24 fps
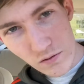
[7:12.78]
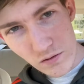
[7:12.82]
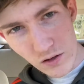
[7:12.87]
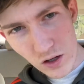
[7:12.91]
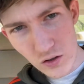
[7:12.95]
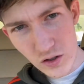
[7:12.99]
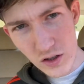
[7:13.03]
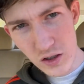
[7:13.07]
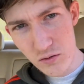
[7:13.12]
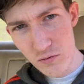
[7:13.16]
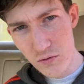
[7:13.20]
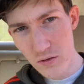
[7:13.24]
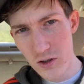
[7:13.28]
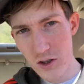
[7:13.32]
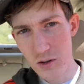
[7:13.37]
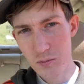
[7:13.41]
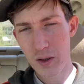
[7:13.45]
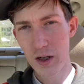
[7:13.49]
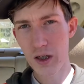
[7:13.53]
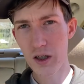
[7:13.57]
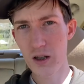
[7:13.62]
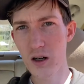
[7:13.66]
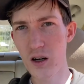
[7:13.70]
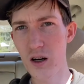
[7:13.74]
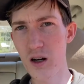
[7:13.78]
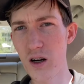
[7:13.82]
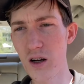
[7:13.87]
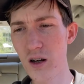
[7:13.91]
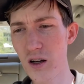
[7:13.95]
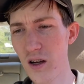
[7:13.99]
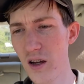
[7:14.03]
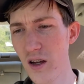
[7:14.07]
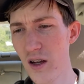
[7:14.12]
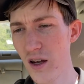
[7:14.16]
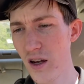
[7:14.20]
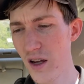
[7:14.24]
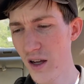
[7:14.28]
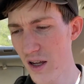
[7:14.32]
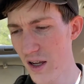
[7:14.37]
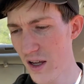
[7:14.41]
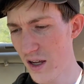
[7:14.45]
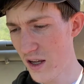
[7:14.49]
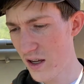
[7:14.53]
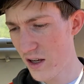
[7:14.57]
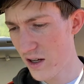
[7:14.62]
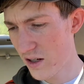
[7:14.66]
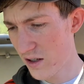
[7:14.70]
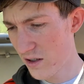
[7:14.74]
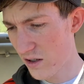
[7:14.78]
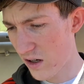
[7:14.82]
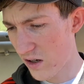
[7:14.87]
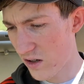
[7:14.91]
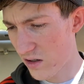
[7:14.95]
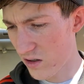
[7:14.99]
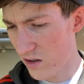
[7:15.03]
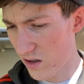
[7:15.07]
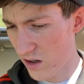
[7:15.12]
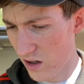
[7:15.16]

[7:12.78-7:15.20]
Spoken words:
all the info to my car. And